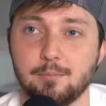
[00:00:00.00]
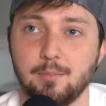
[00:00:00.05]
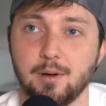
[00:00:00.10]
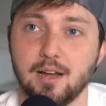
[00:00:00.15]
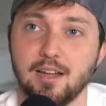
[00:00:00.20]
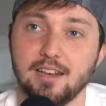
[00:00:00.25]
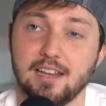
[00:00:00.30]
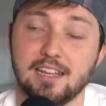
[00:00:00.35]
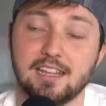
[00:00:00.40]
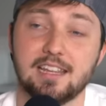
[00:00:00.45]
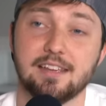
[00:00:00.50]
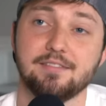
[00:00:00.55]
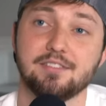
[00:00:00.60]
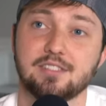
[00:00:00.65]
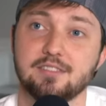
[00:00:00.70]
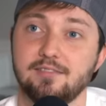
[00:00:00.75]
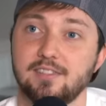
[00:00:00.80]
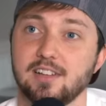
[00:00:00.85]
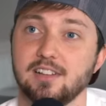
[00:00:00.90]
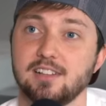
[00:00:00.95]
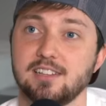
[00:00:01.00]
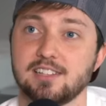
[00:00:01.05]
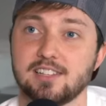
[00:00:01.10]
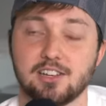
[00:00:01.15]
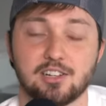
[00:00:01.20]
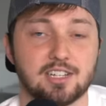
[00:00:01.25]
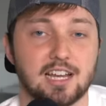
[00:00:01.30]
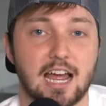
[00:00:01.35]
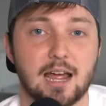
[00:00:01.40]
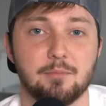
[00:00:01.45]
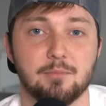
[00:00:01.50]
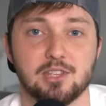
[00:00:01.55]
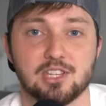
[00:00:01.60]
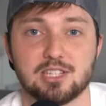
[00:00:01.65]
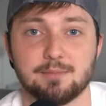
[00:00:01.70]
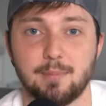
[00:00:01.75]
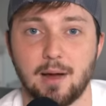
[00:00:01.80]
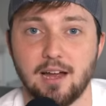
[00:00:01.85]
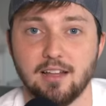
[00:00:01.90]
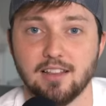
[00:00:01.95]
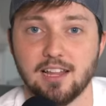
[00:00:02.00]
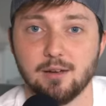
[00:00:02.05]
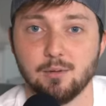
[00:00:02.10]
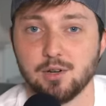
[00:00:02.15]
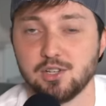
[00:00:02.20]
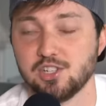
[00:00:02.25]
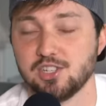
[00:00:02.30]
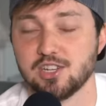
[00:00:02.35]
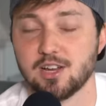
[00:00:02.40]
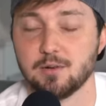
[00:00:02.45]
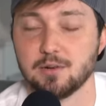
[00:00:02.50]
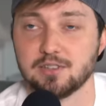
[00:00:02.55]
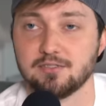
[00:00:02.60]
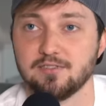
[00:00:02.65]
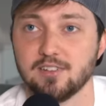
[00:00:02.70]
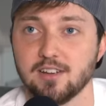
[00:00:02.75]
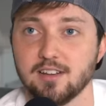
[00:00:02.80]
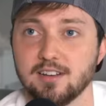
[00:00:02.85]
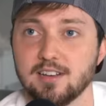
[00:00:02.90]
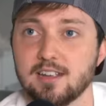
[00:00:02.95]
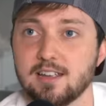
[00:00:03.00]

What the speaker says: But it gives the villains their time in the spotlight, which is always fun.